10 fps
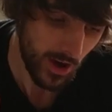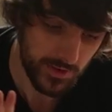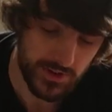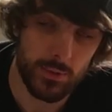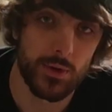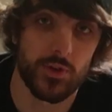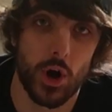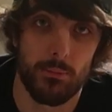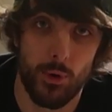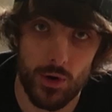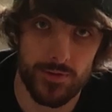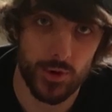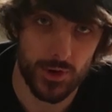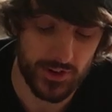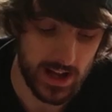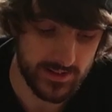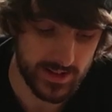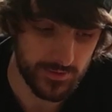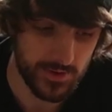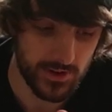Obviously we've got more forescan
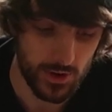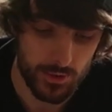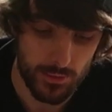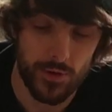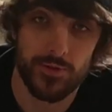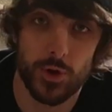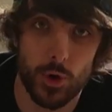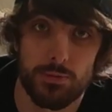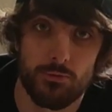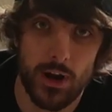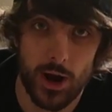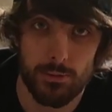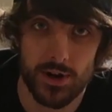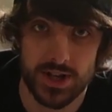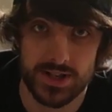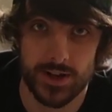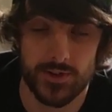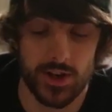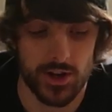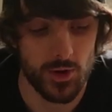stuff to do, more fuel rail pressure stuff
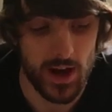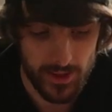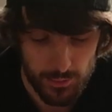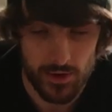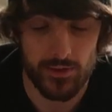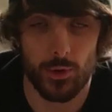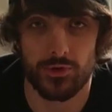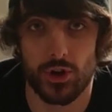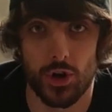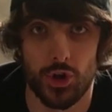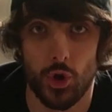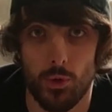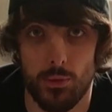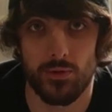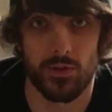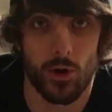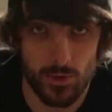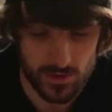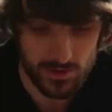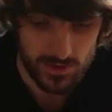to do, and then we've also got normal
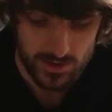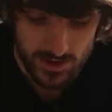vlogs